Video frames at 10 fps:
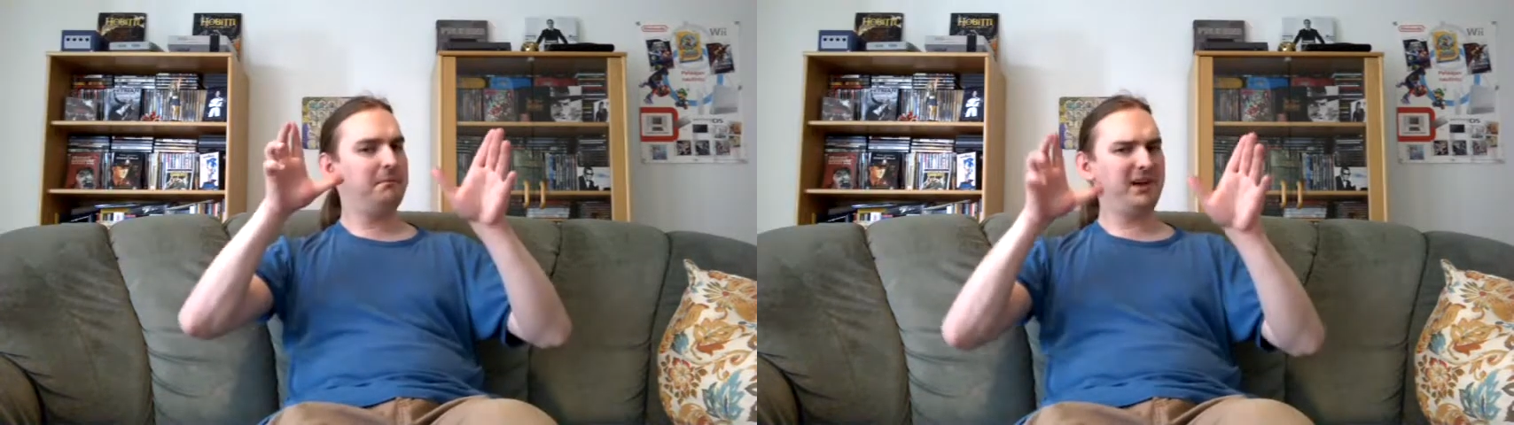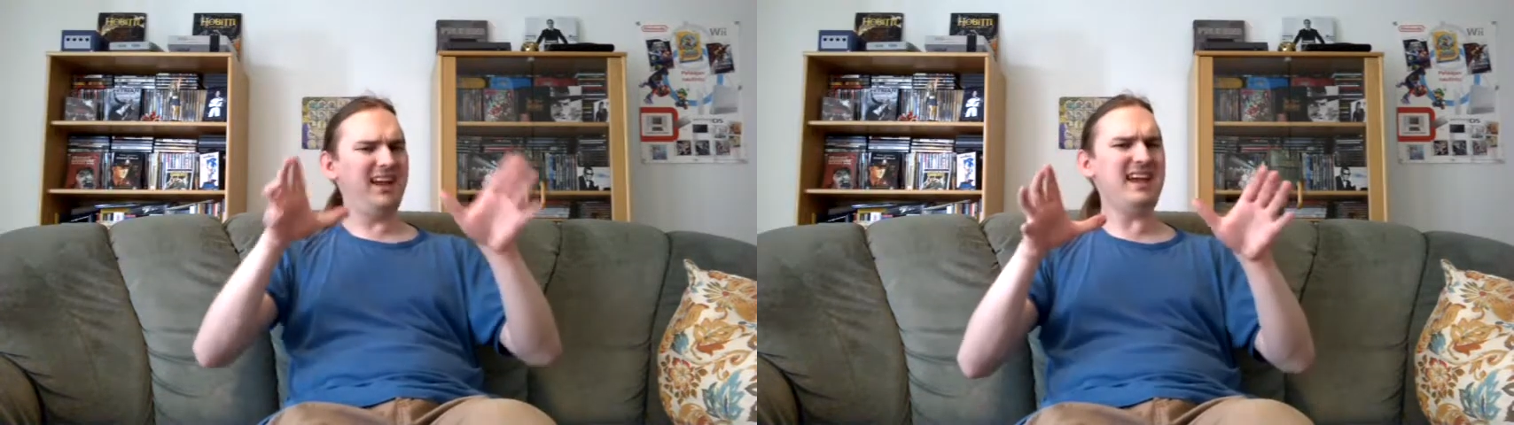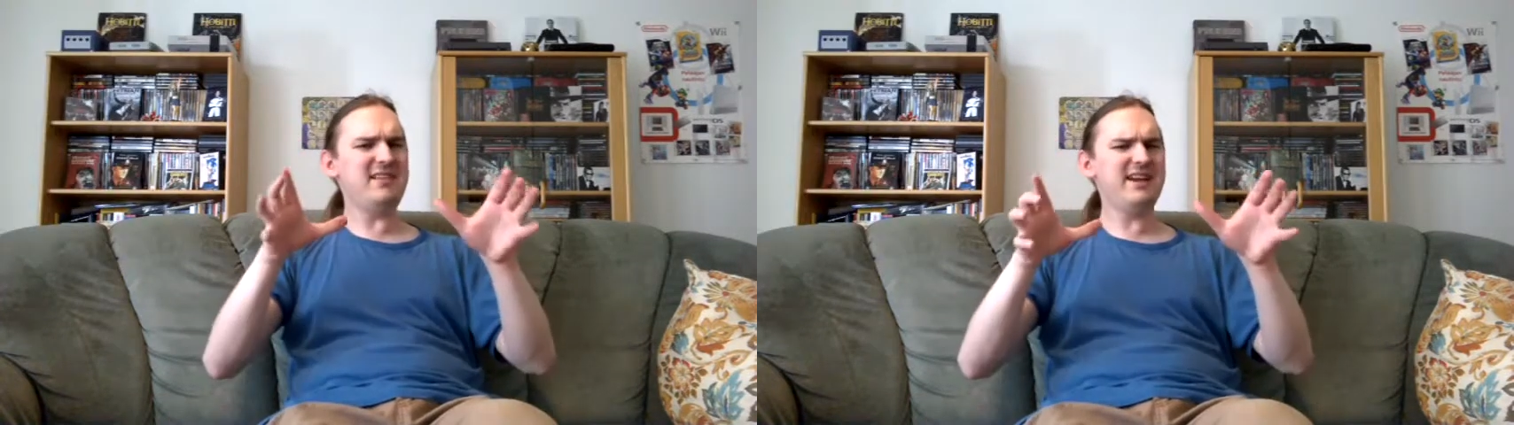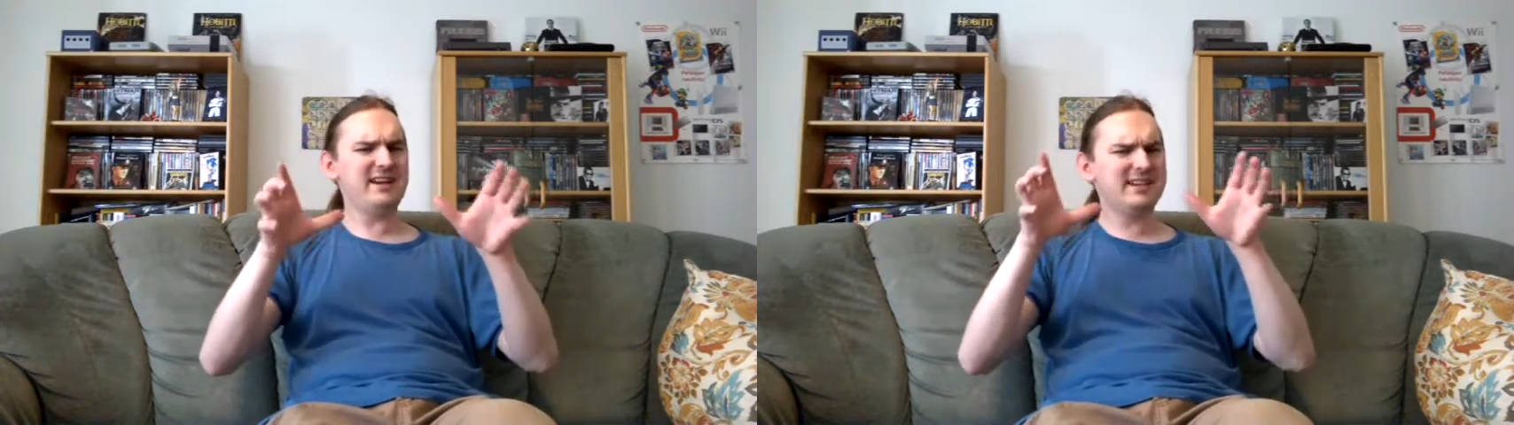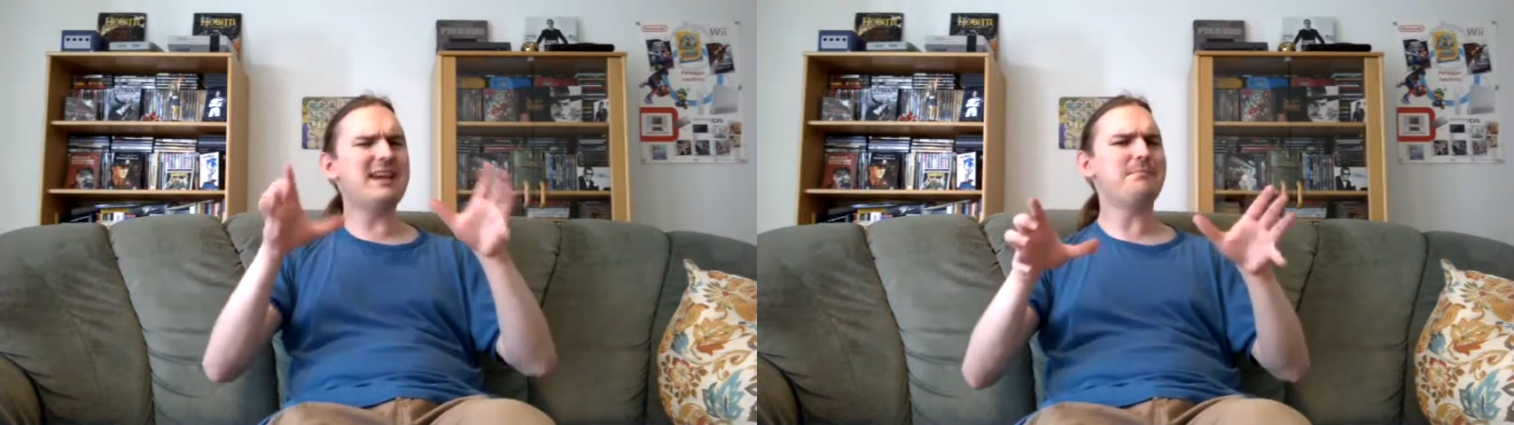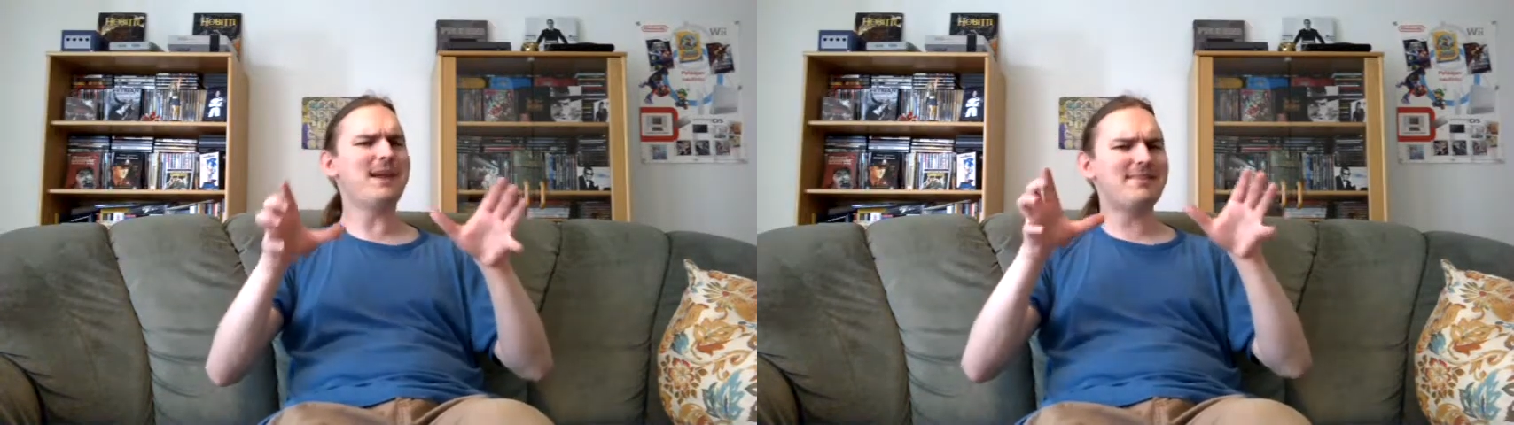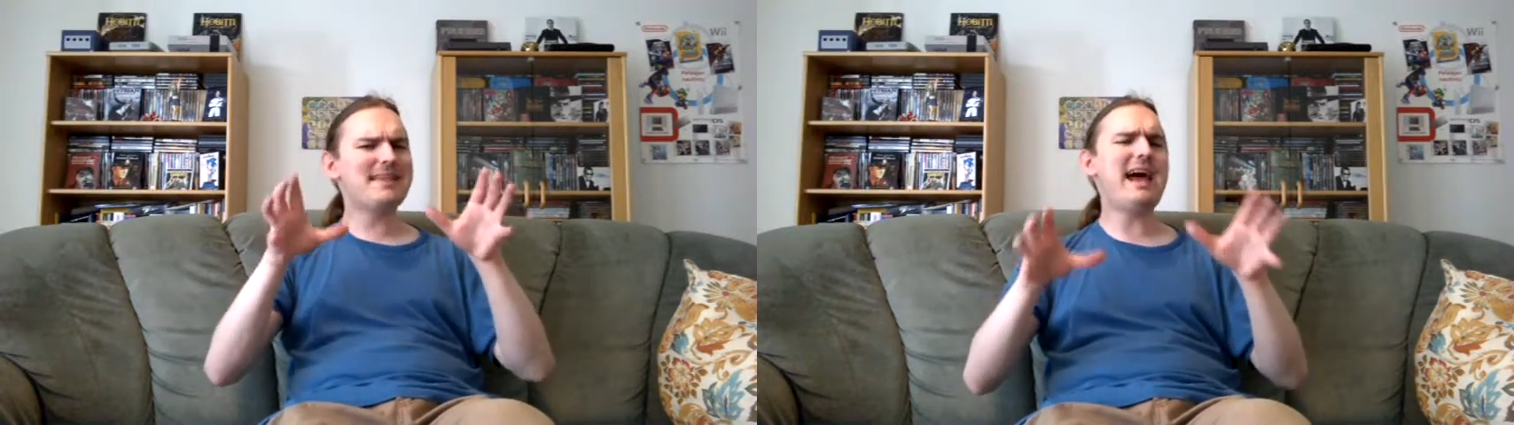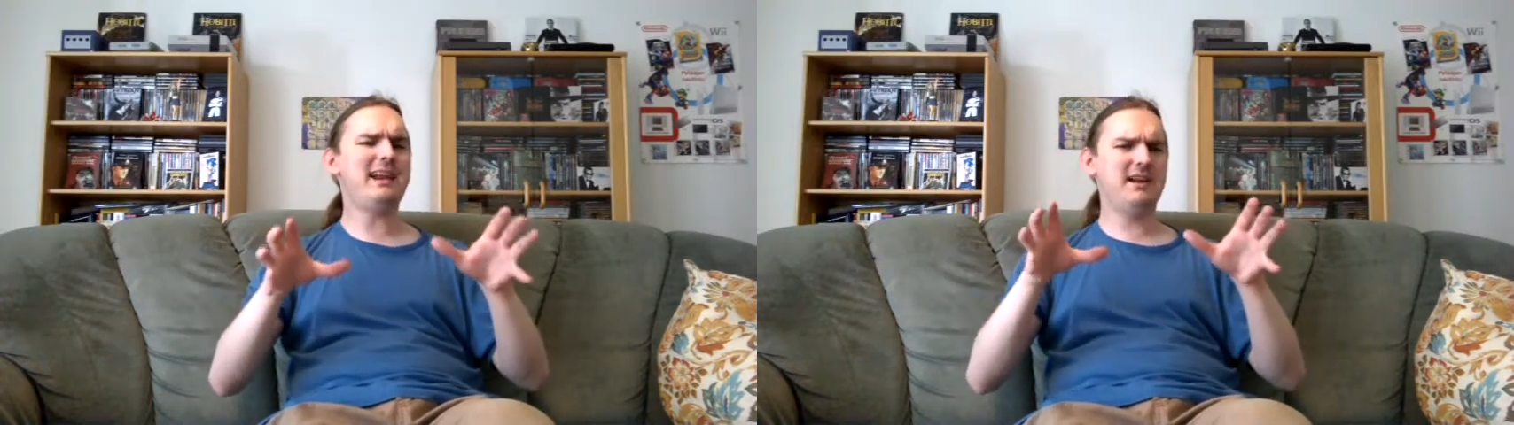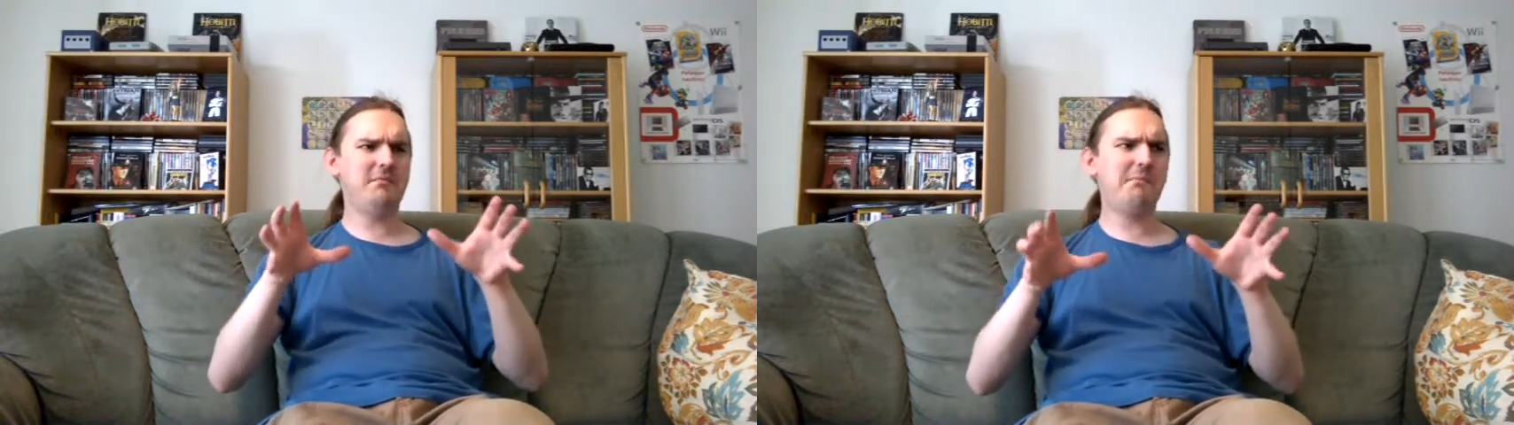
But even keeping that in